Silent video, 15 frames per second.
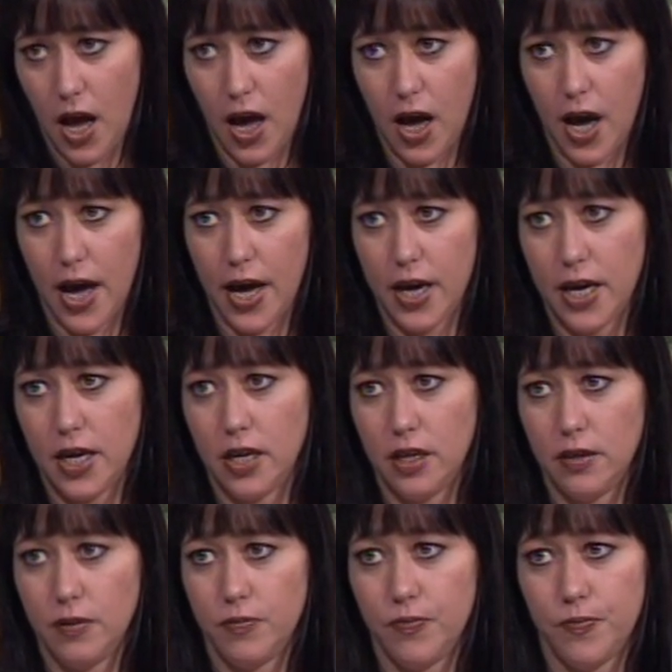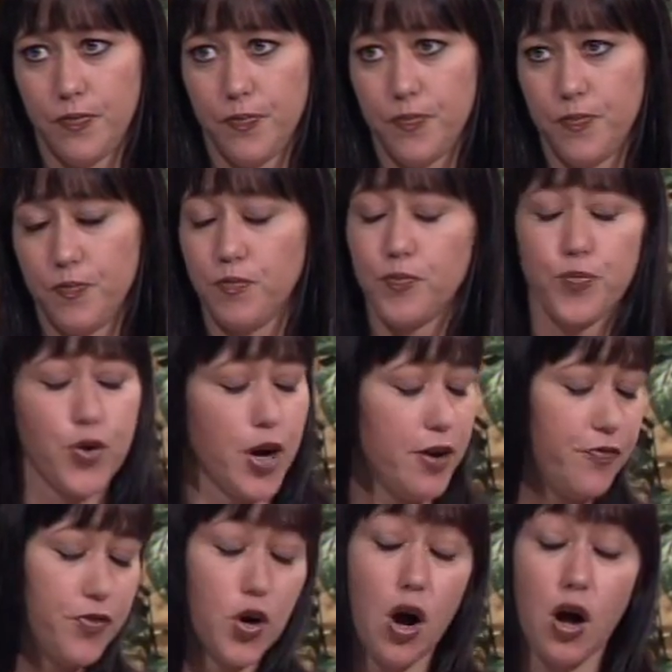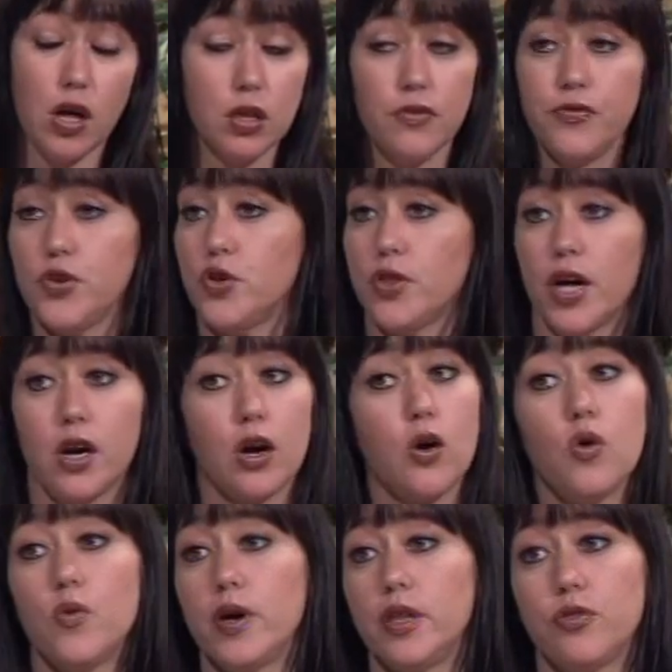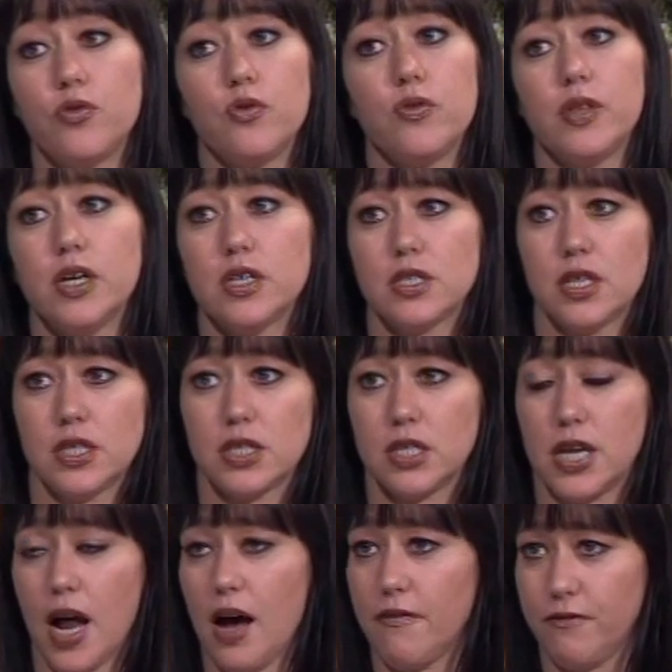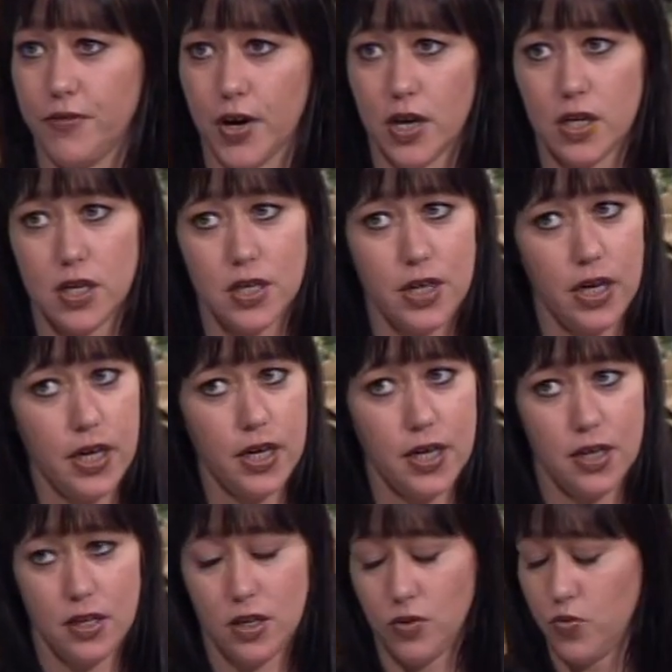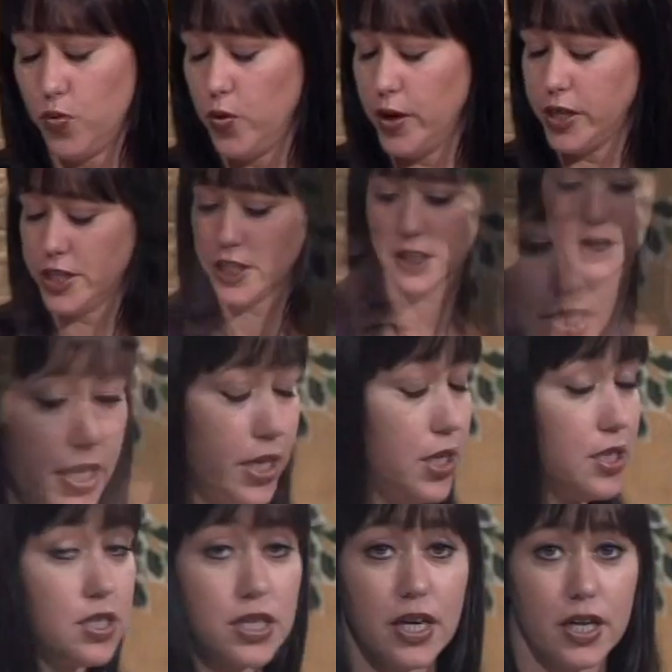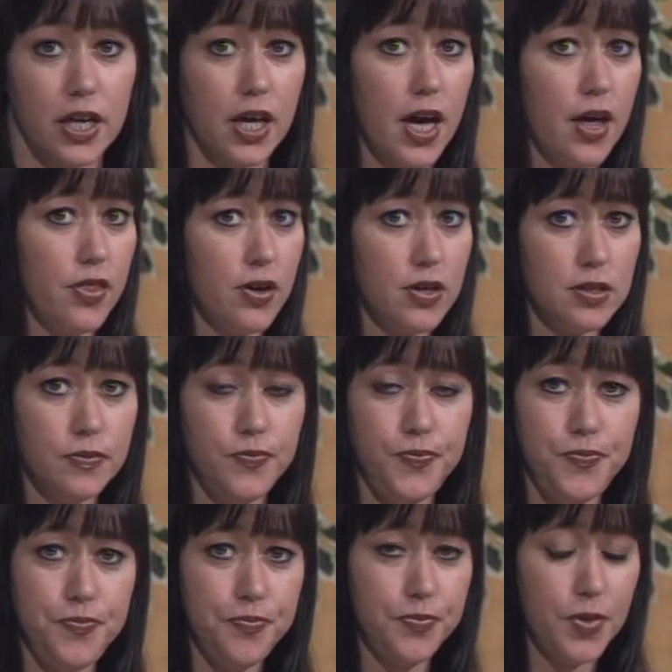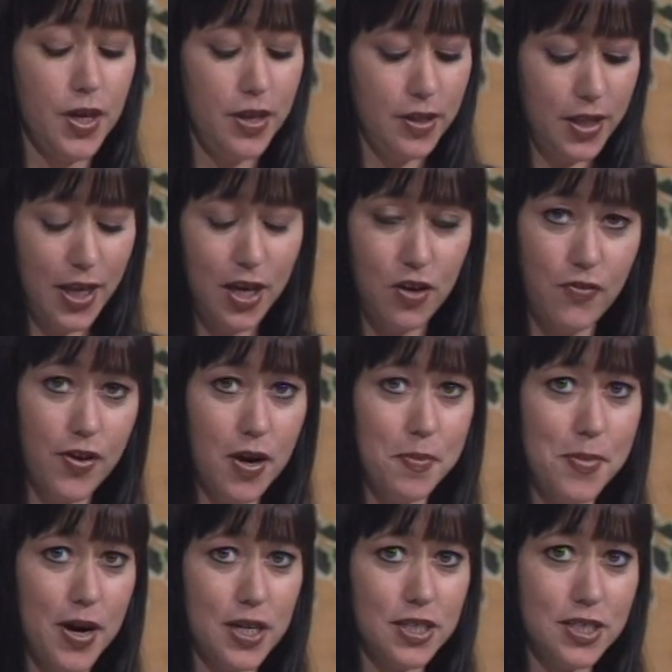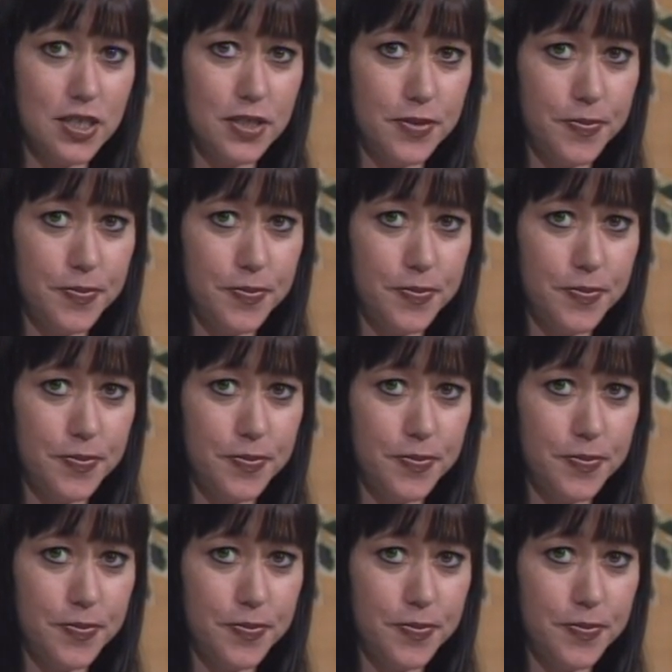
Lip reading: I pray for all of you that are going through this. It's not fun, and we just need to stick together. Thank you very much.